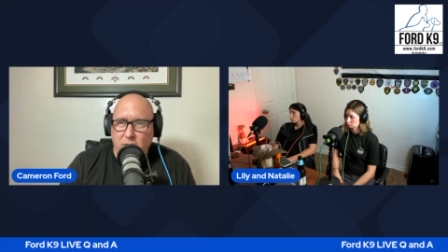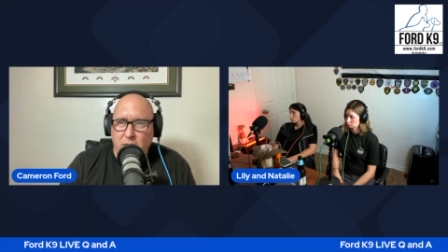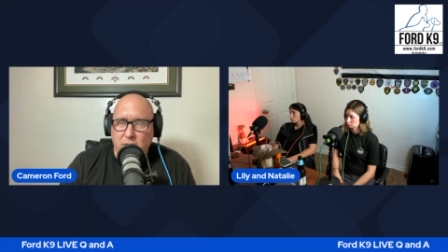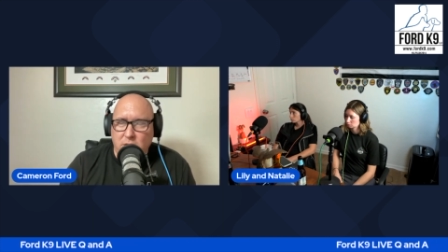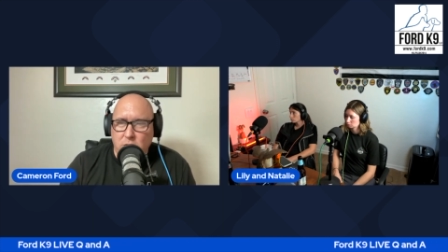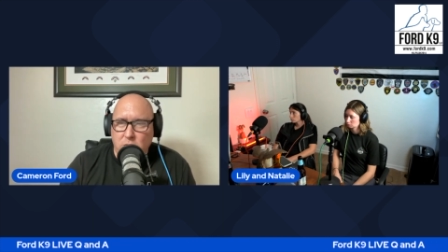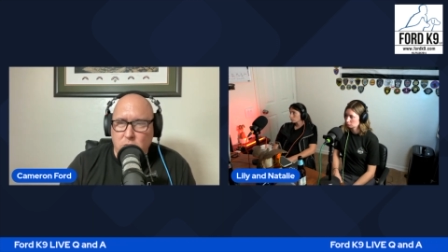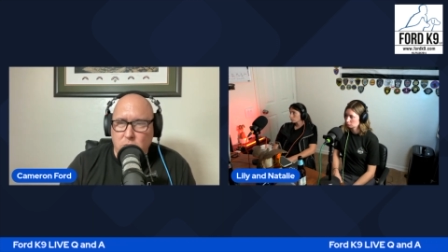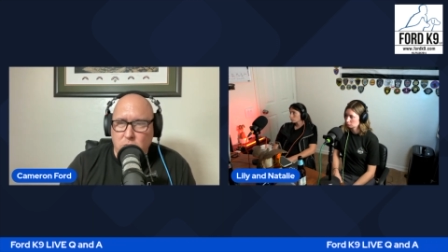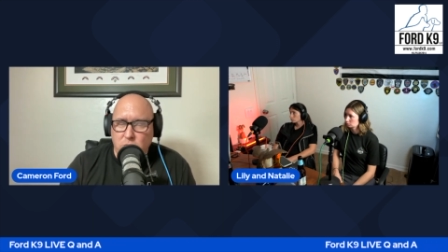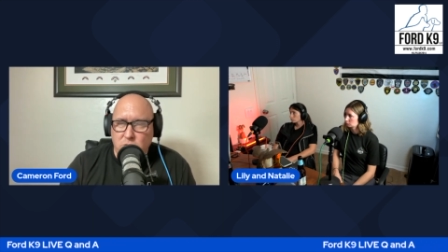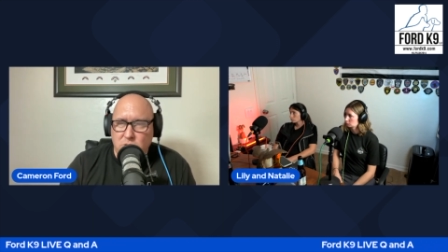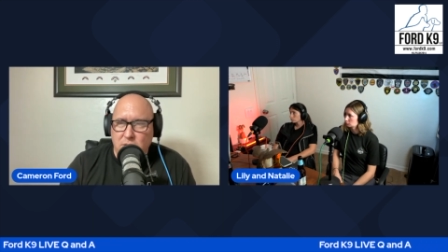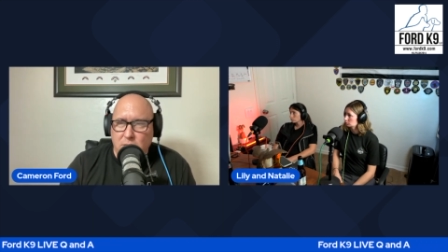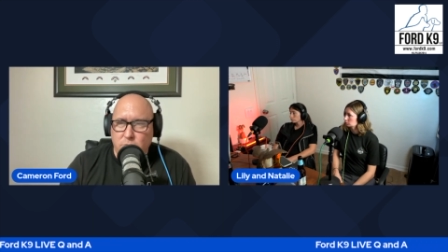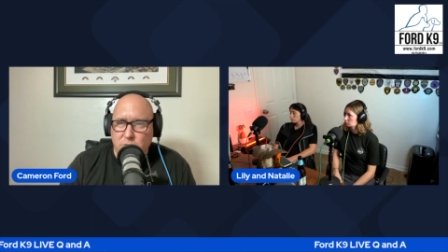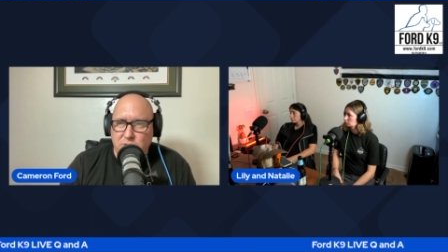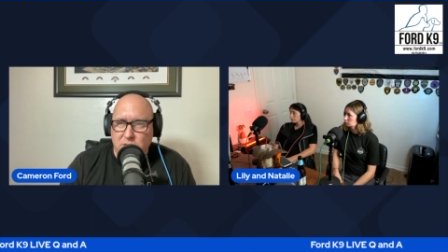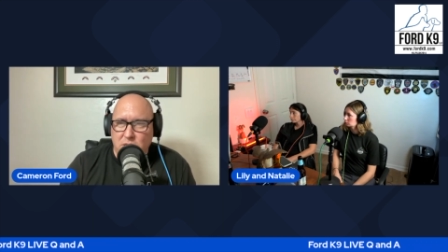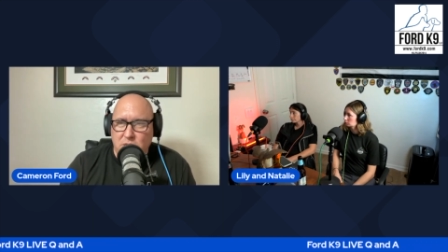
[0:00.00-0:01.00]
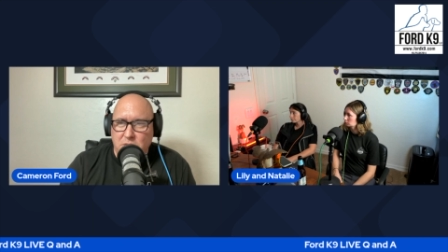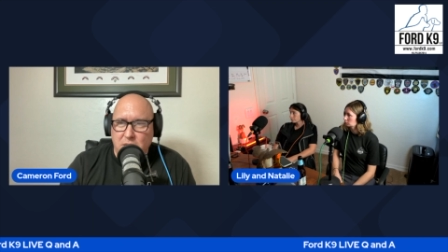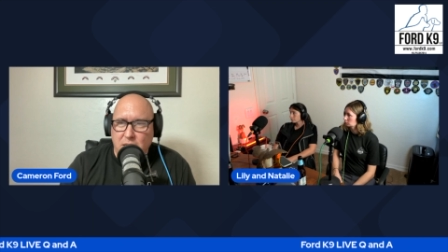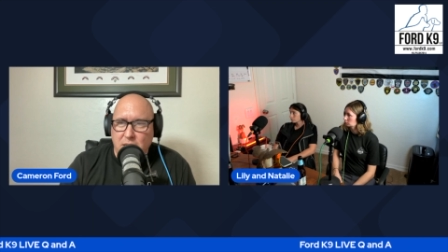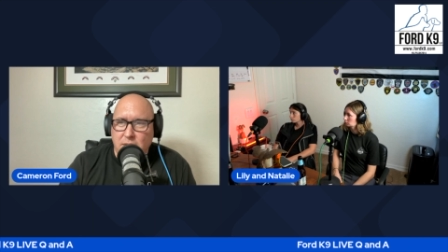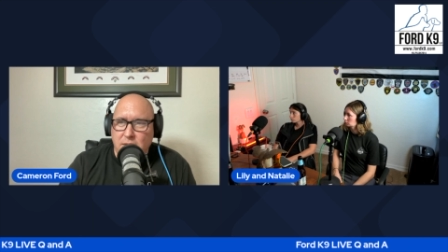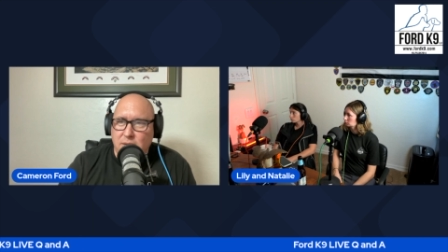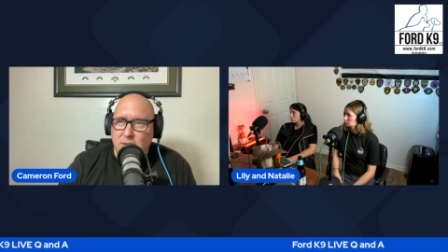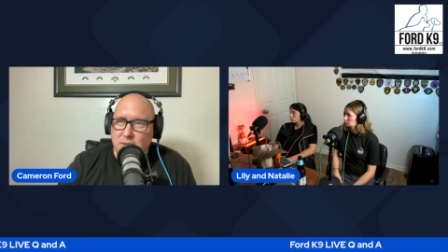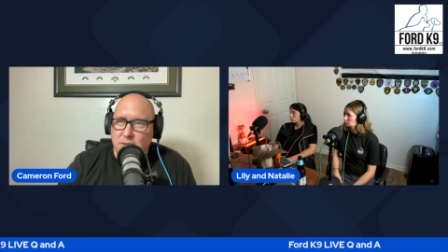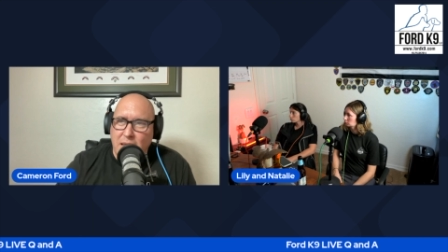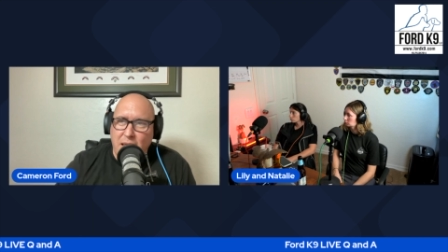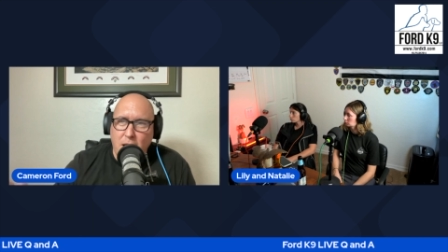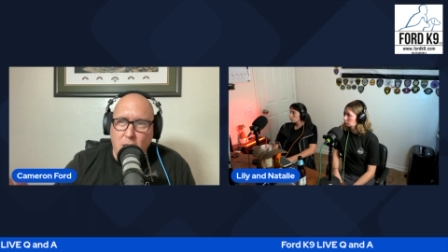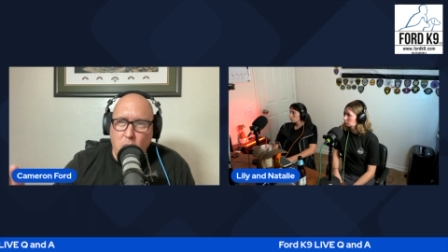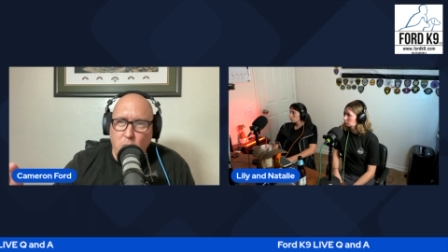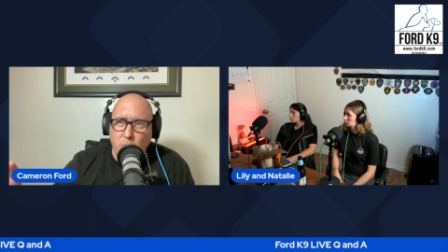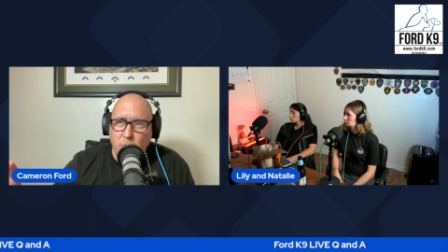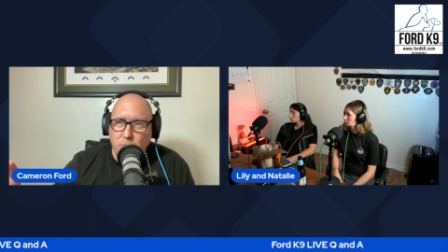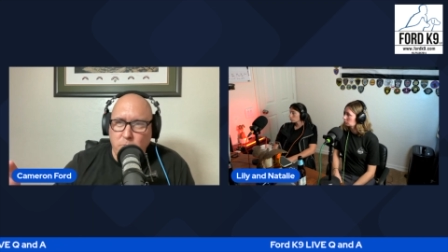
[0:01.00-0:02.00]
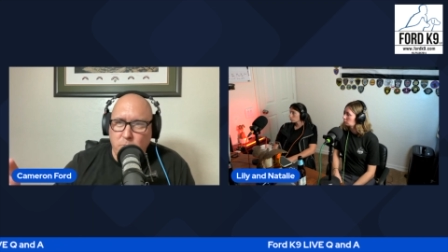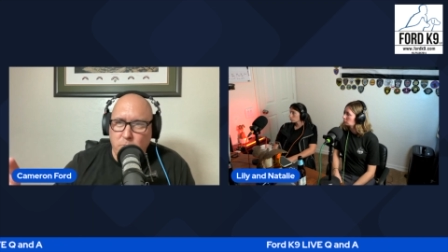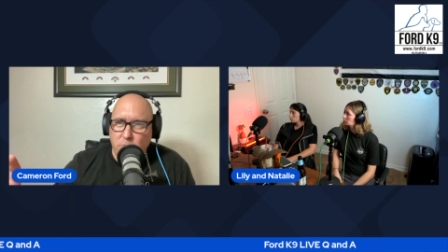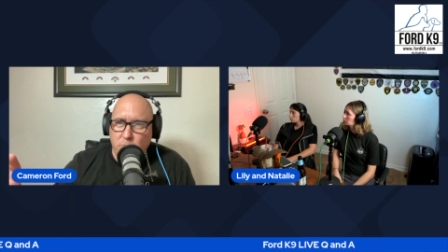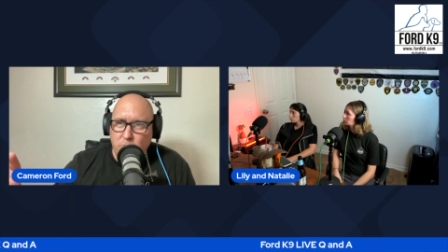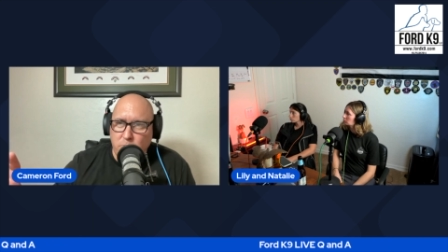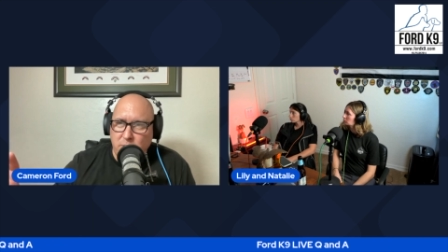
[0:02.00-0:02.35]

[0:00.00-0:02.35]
that I used that was synthetic now